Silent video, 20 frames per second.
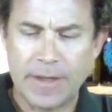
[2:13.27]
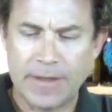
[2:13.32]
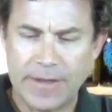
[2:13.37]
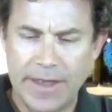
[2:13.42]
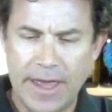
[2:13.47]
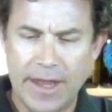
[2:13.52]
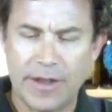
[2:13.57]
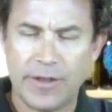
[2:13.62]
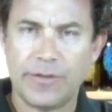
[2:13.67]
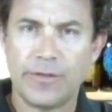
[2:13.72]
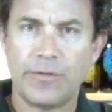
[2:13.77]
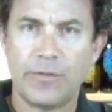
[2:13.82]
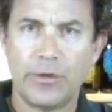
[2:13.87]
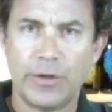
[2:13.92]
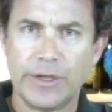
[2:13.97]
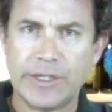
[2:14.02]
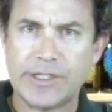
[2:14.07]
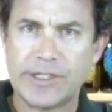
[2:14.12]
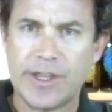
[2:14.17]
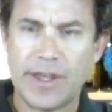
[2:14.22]
Tannins have
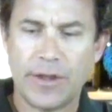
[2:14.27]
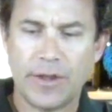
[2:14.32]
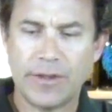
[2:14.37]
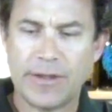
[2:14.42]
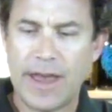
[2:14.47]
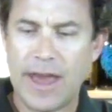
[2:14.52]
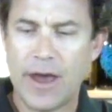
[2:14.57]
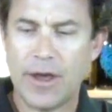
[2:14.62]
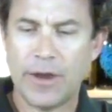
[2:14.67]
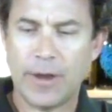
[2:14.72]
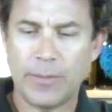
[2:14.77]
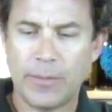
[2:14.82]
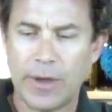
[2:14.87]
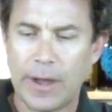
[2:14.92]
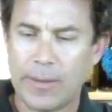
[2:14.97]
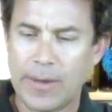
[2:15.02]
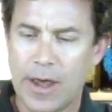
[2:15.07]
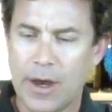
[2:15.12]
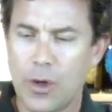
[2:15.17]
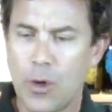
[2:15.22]
really settled down. I'm
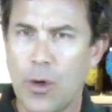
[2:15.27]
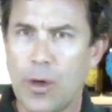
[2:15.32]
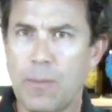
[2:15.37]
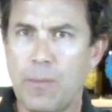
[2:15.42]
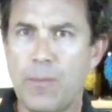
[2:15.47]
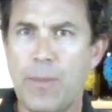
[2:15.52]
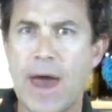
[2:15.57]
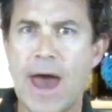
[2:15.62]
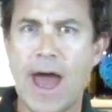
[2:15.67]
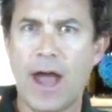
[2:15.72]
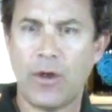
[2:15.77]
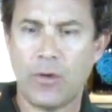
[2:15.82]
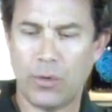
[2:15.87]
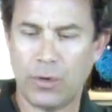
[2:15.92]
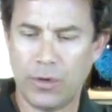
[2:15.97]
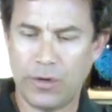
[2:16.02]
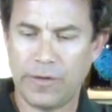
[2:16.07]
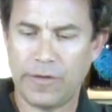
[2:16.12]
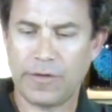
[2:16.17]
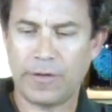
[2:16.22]
kind of going
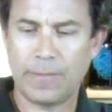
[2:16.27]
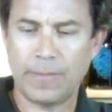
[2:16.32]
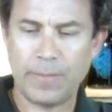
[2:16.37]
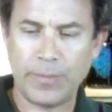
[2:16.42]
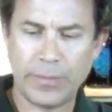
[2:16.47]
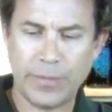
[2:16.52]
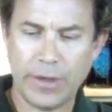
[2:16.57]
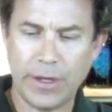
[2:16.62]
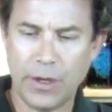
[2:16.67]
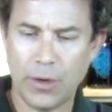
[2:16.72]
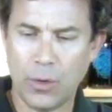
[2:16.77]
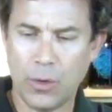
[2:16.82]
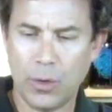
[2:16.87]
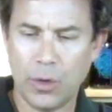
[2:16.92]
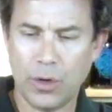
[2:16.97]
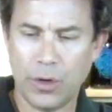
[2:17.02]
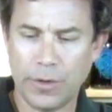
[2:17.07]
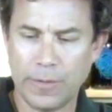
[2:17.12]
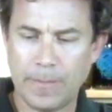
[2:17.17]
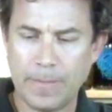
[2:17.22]
backwards in
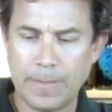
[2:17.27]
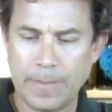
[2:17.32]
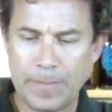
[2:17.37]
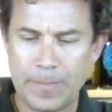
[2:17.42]
order.